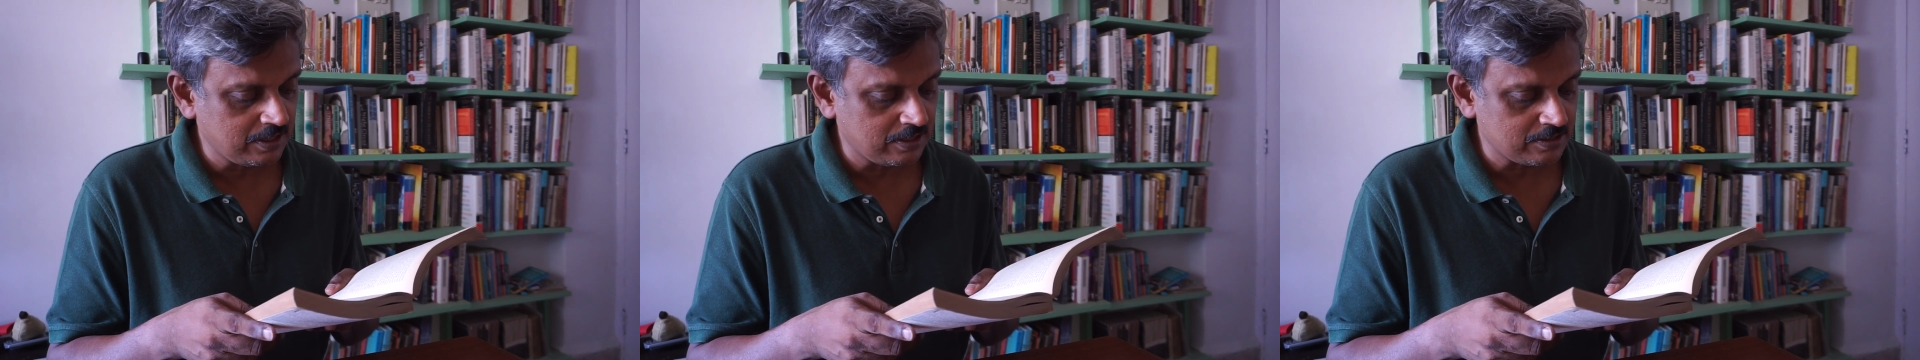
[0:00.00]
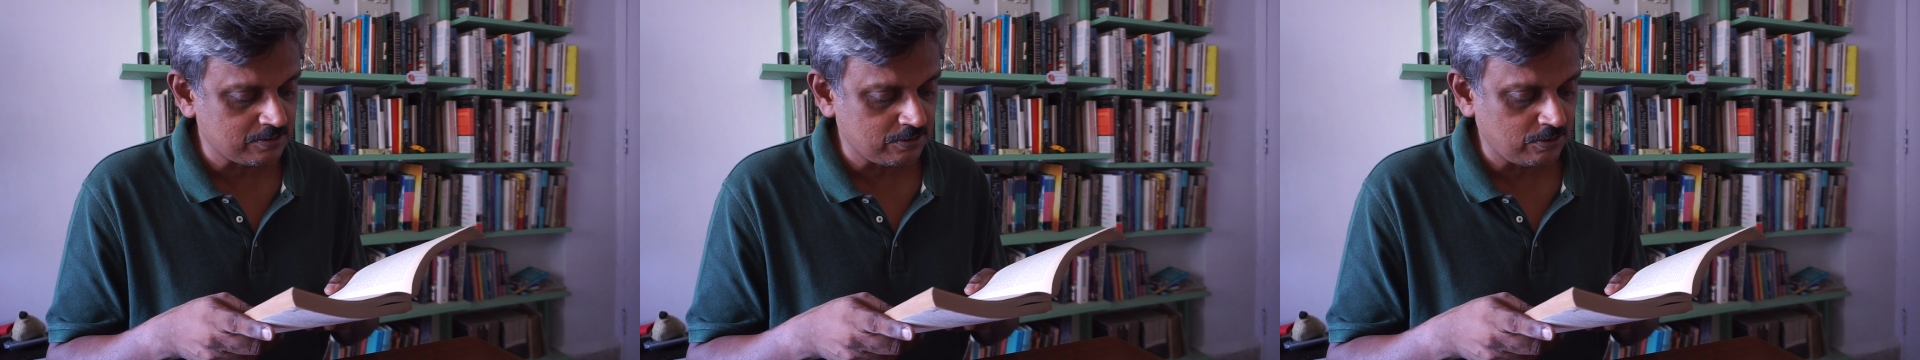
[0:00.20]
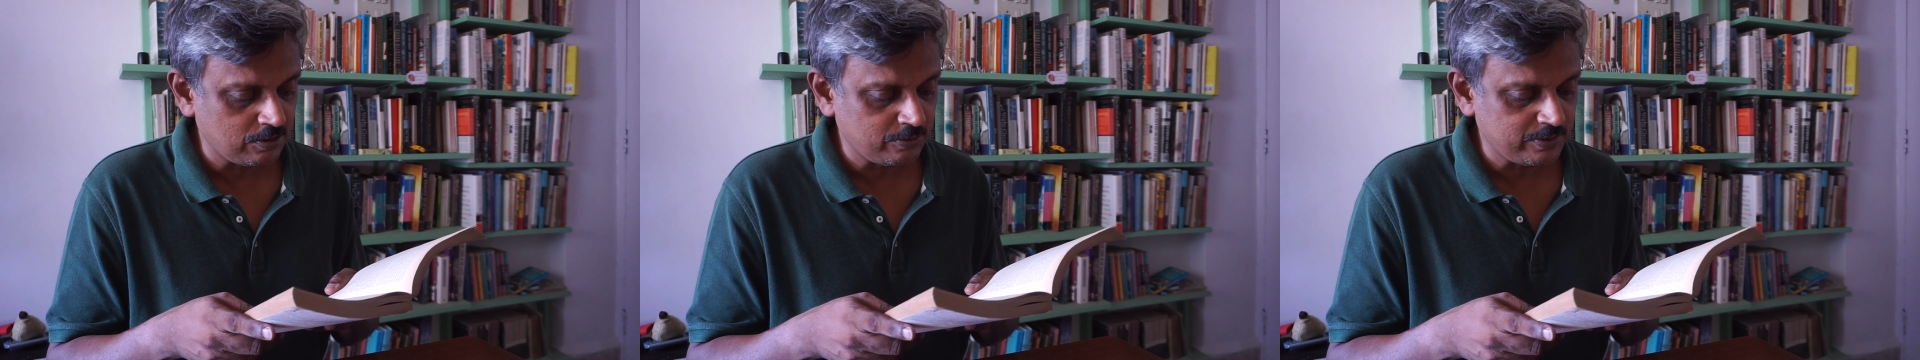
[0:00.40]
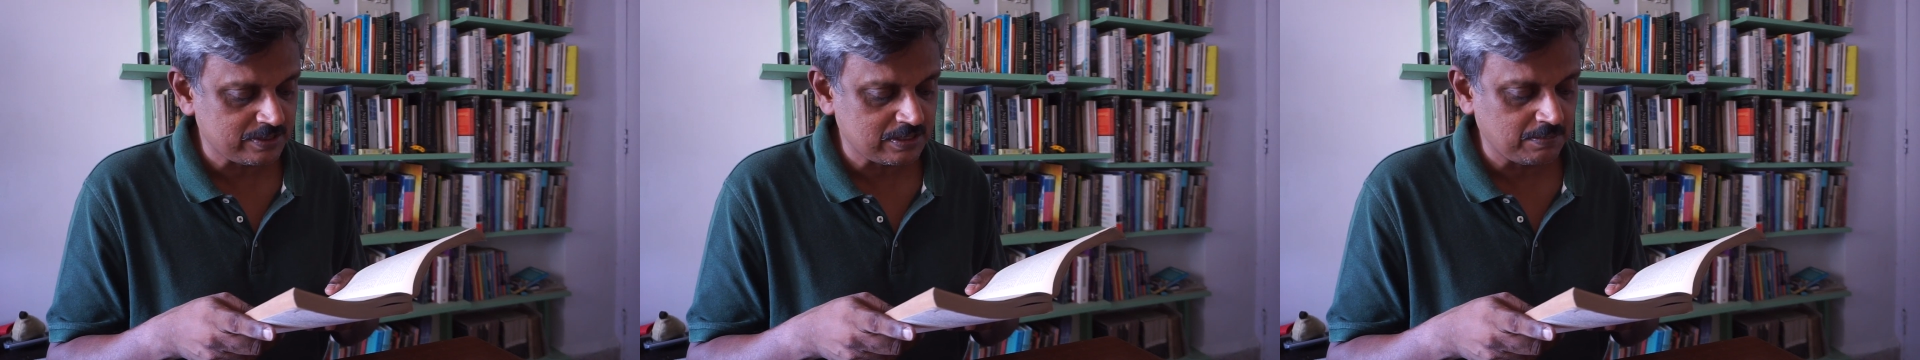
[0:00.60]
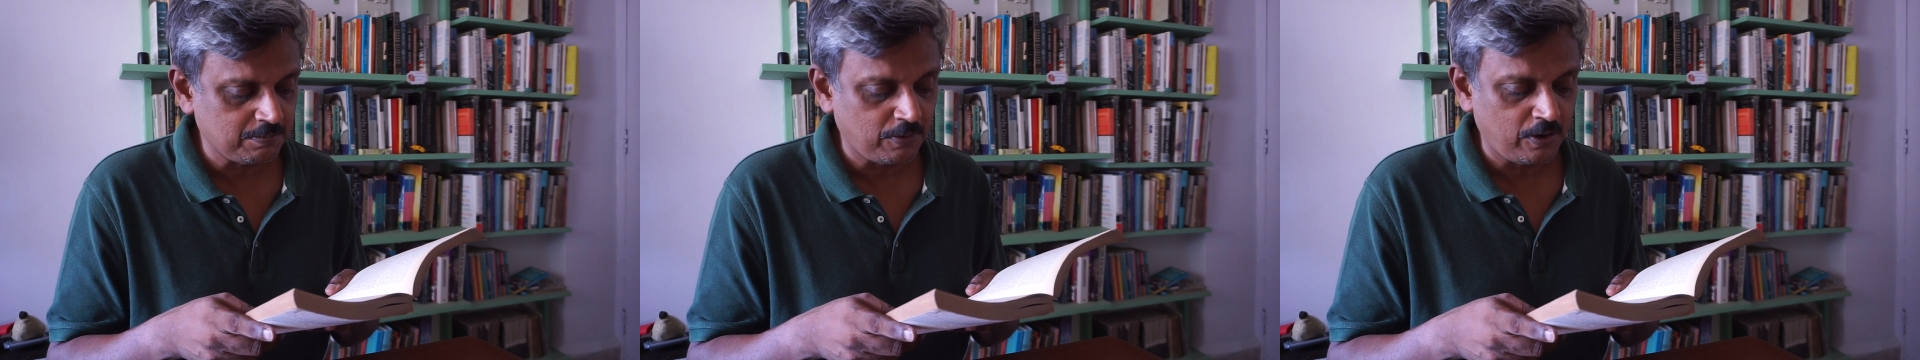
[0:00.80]
dirt road
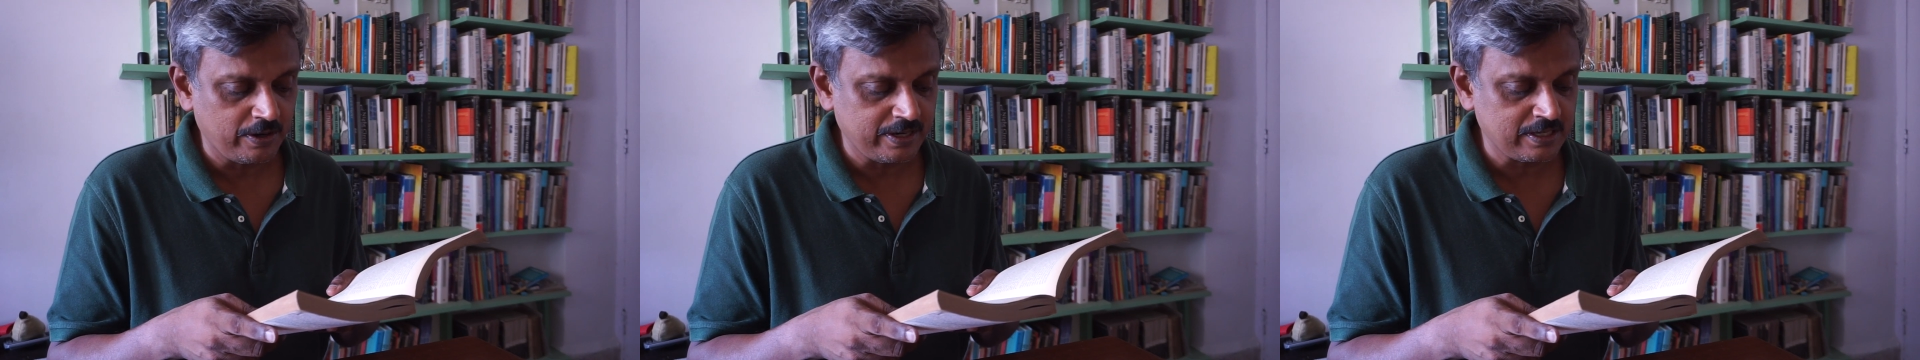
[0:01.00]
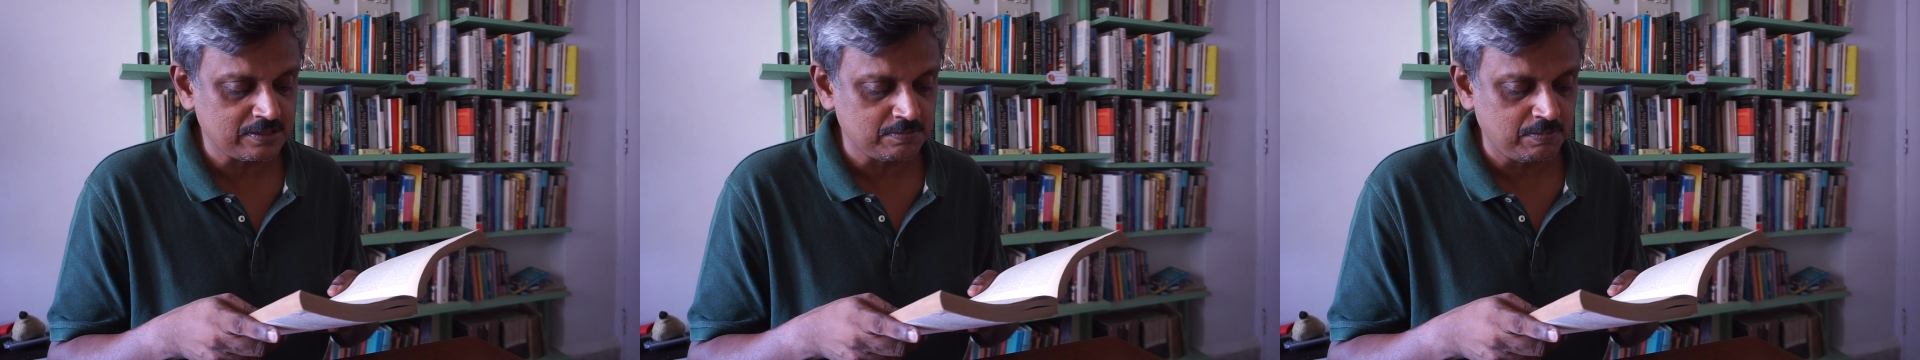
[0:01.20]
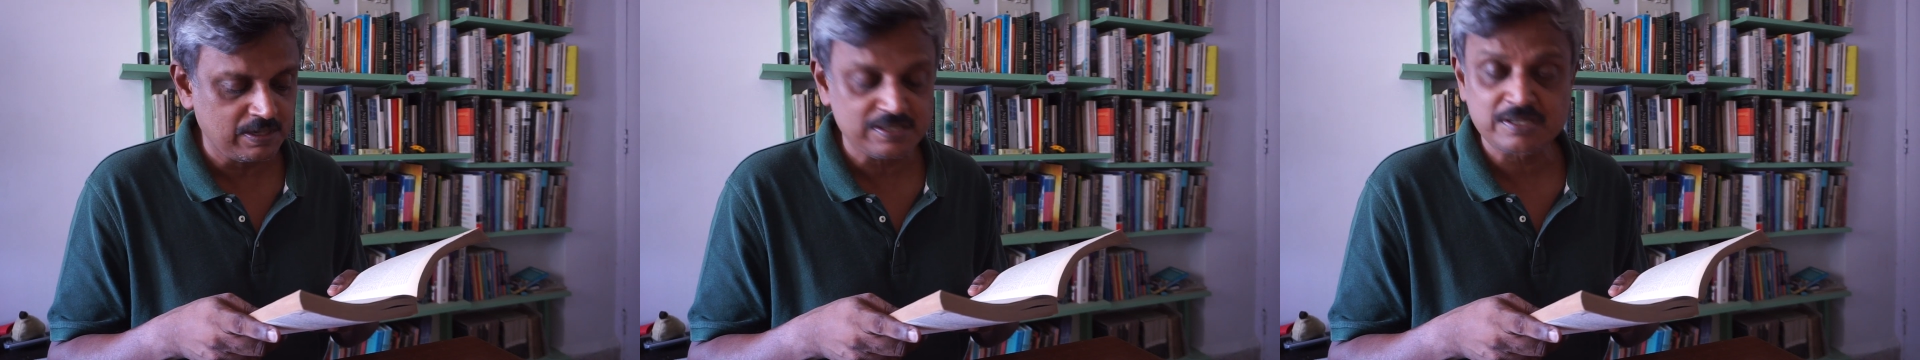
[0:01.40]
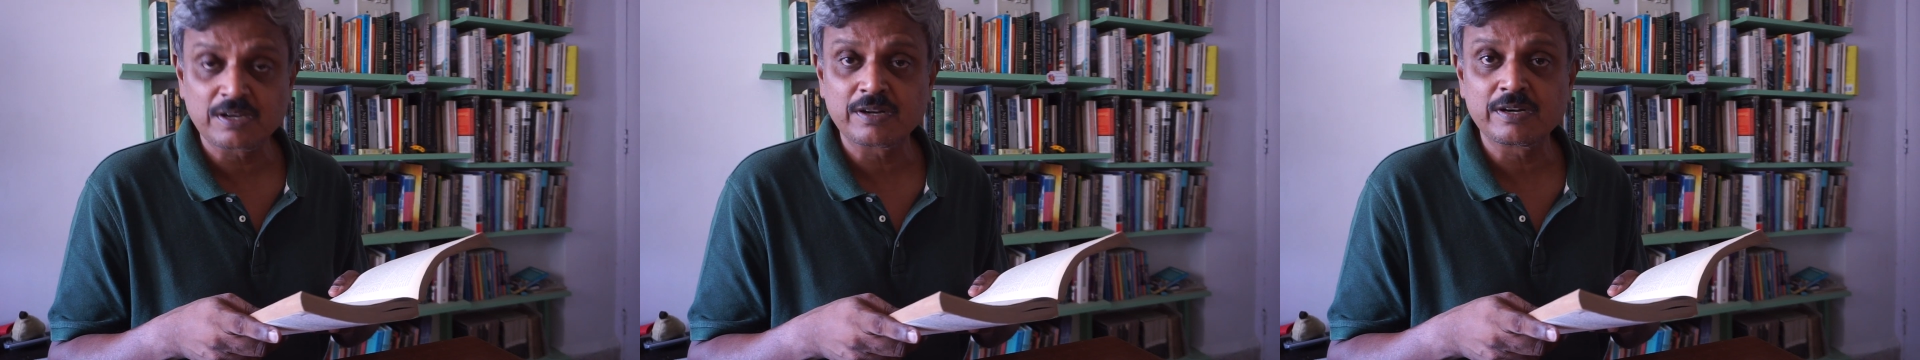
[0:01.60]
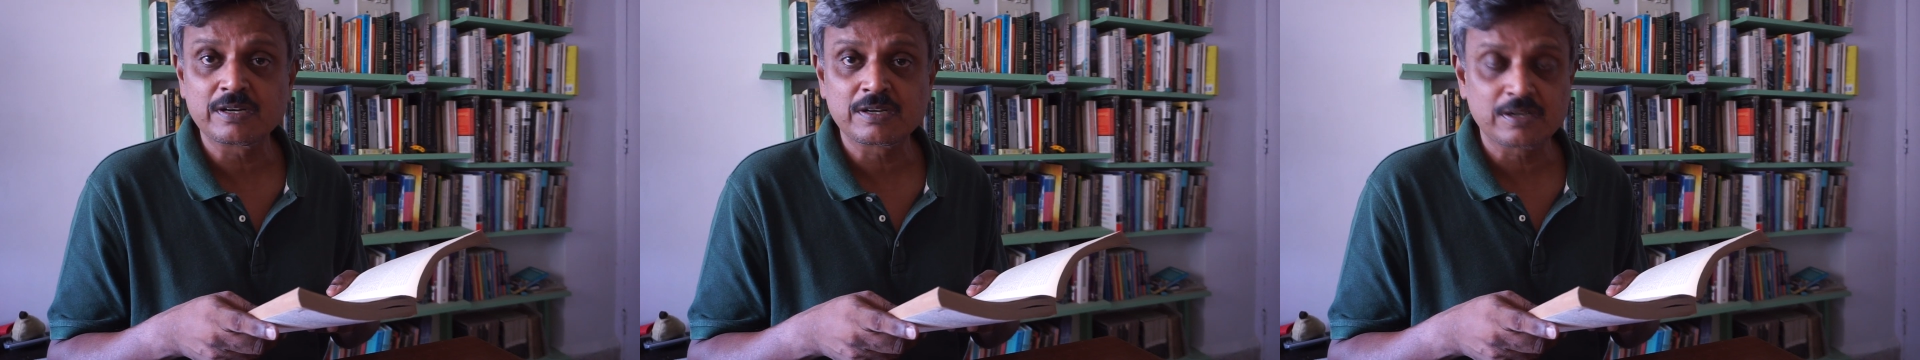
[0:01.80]
which the morning's
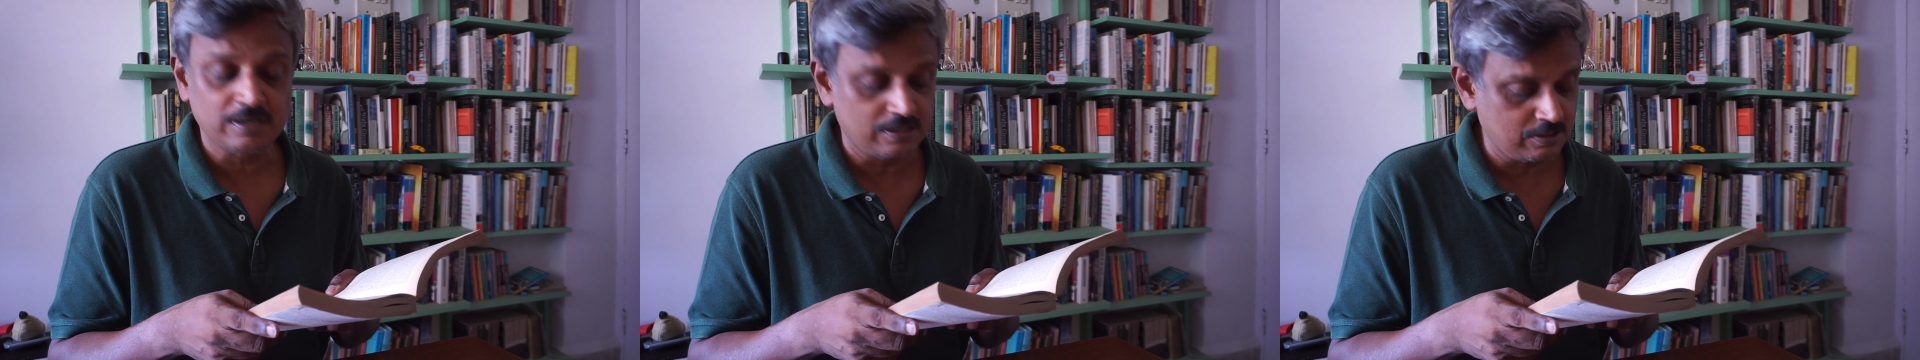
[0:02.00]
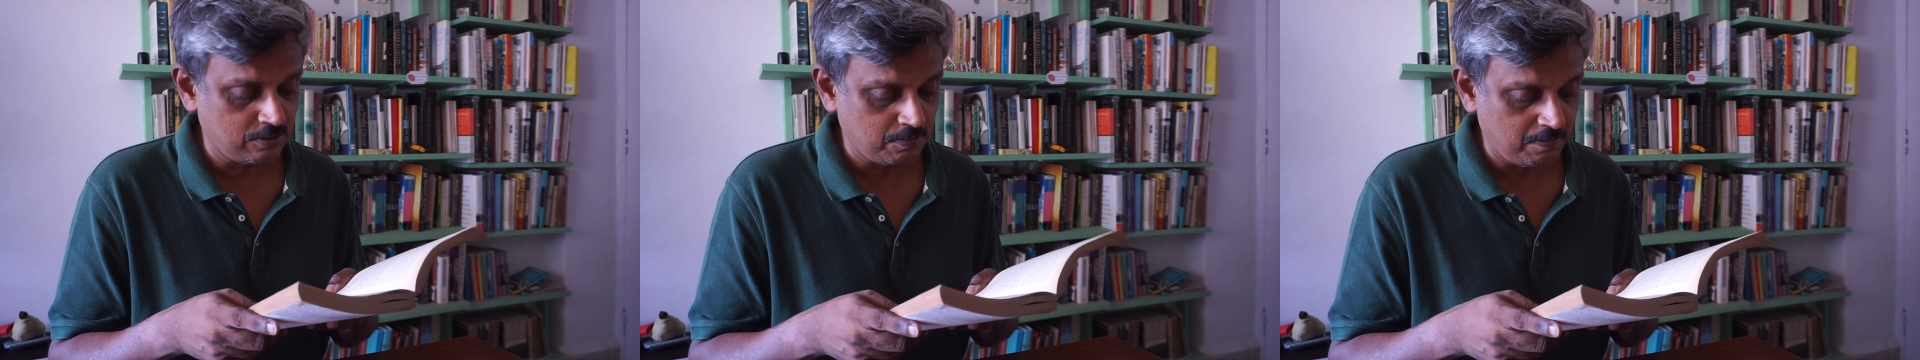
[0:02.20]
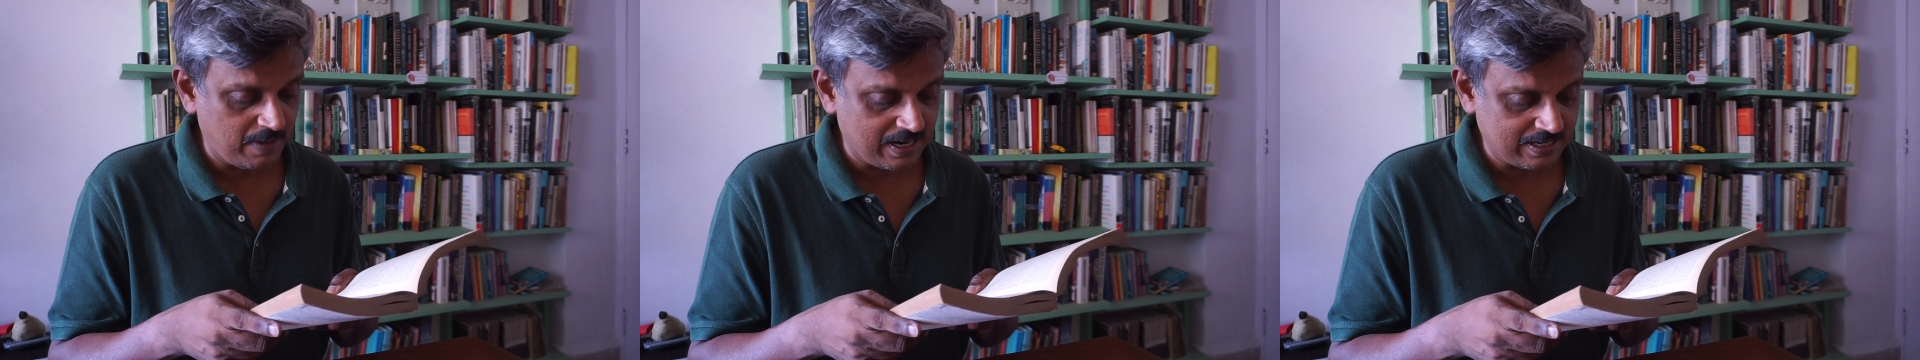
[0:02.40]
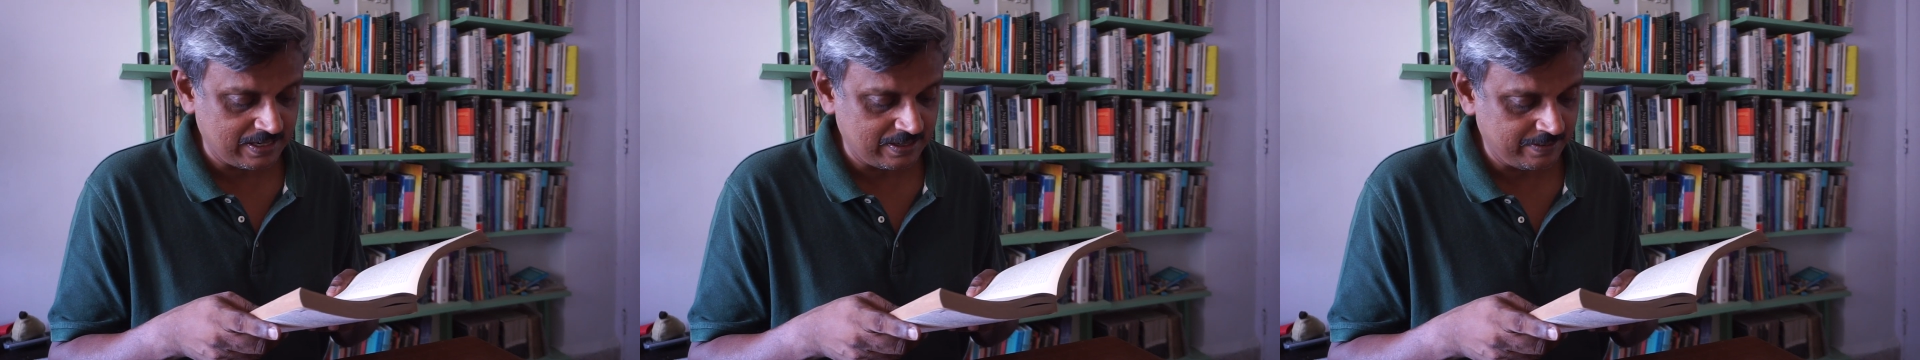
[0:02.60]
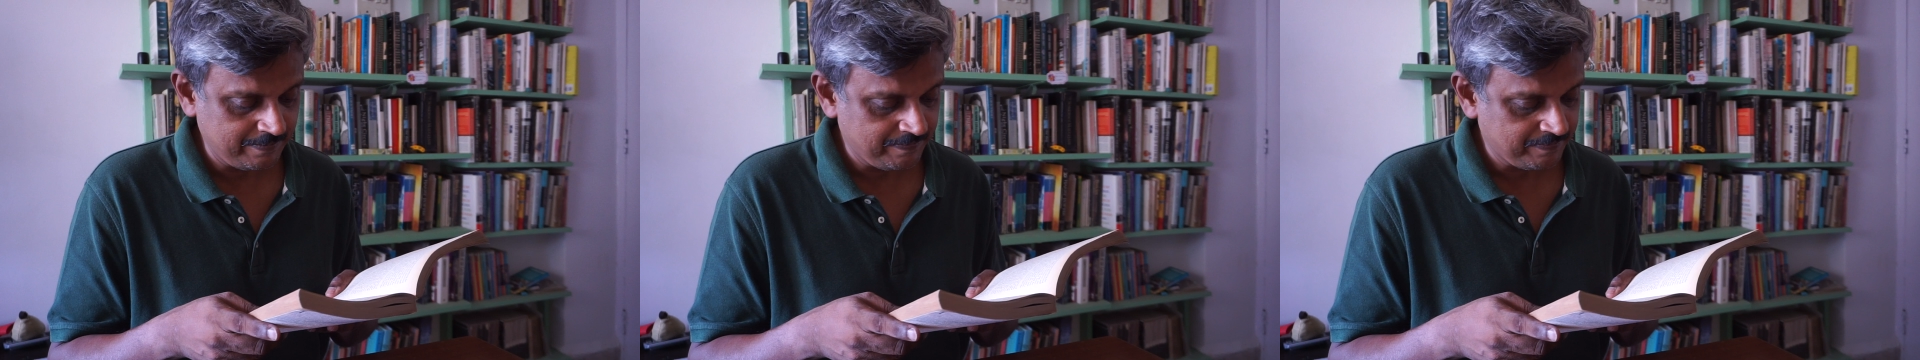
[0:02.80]
blizzard had turned to muck.